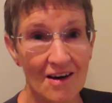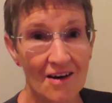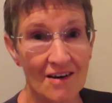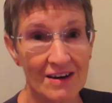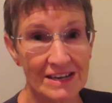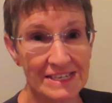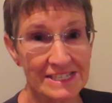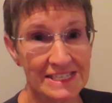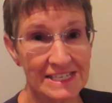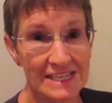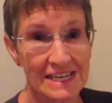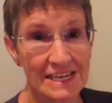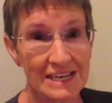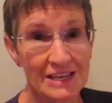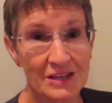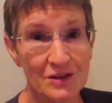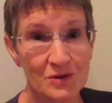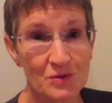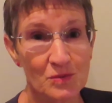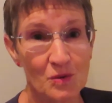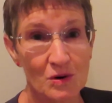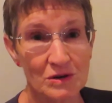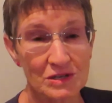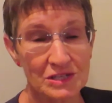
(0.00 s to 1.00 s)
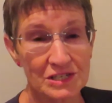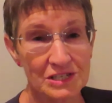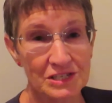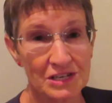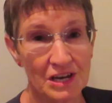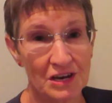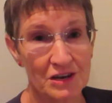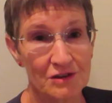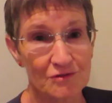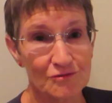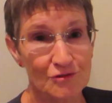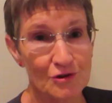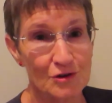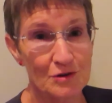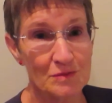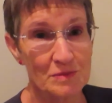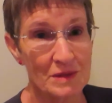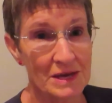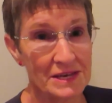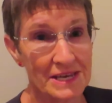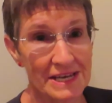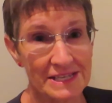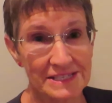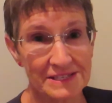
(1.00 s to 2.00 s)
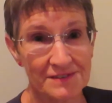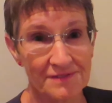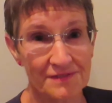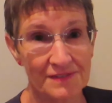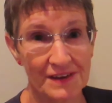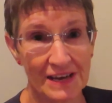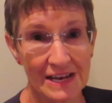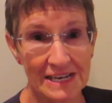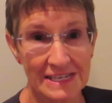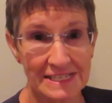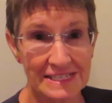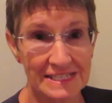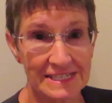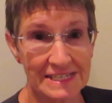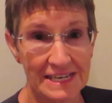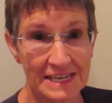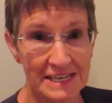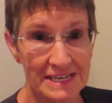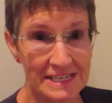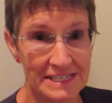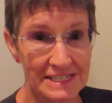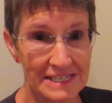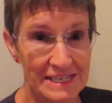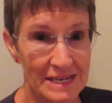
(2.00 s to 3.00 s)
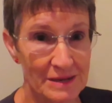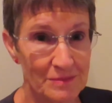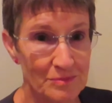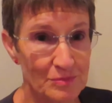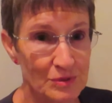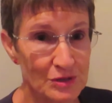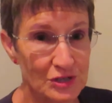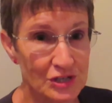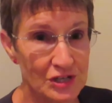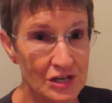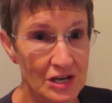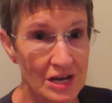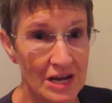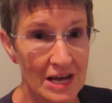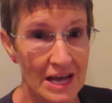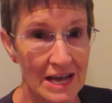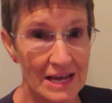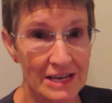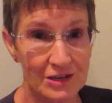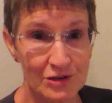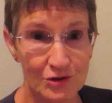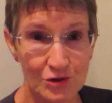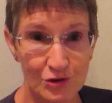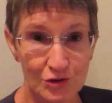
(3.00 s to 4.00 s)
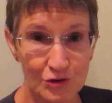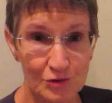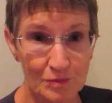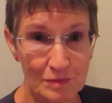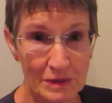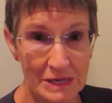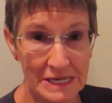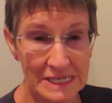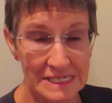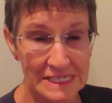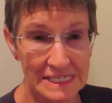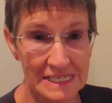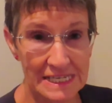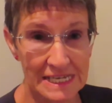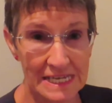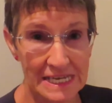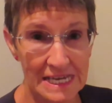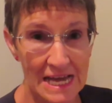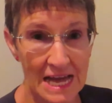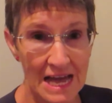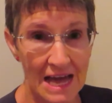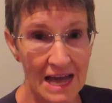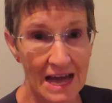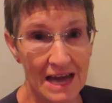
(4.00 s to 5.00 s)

Ideally, you want it in a room that has a fairly steady temperature and humidity